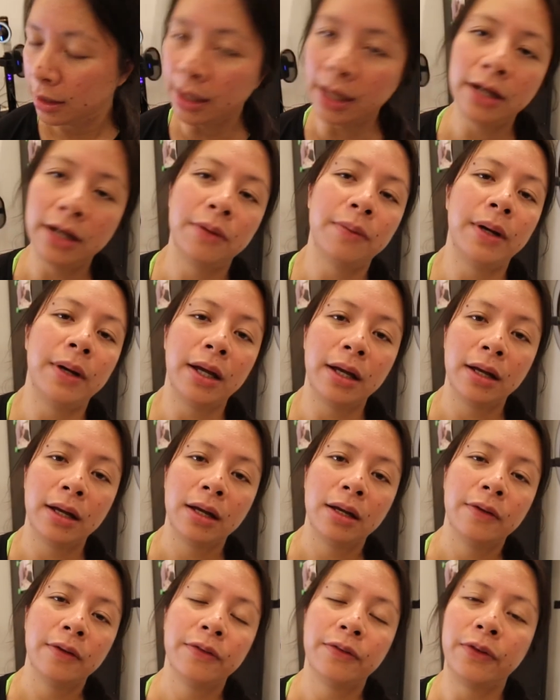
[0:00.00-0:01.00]
Anyway,
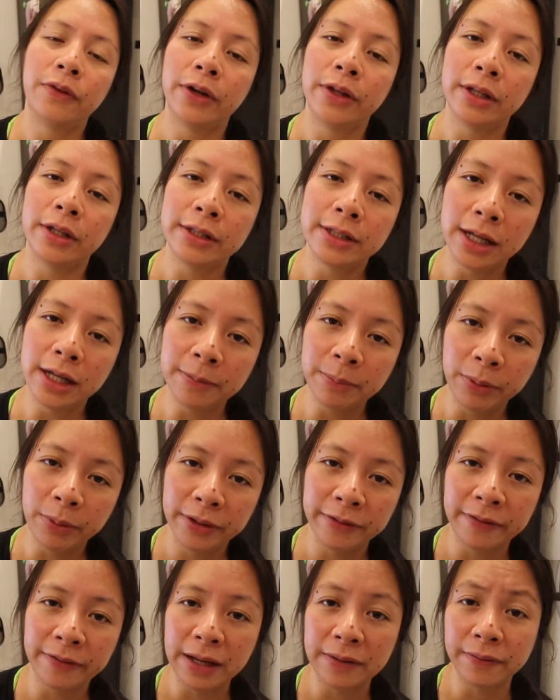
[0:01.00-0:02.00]
for the
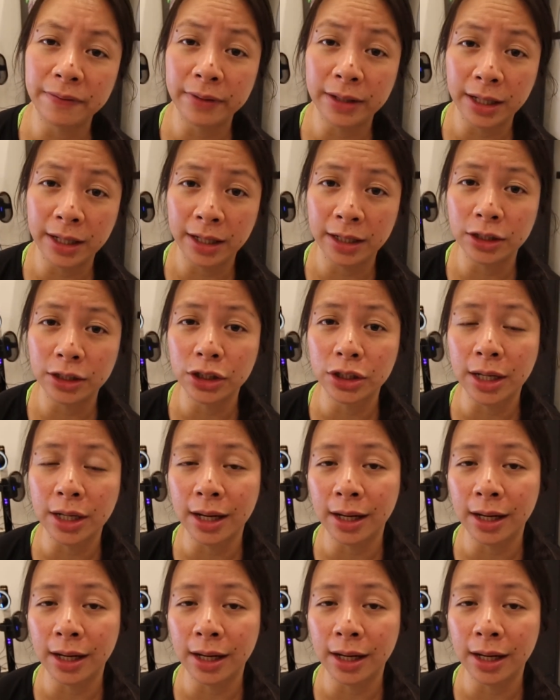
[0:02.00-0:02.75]
10.5 inch,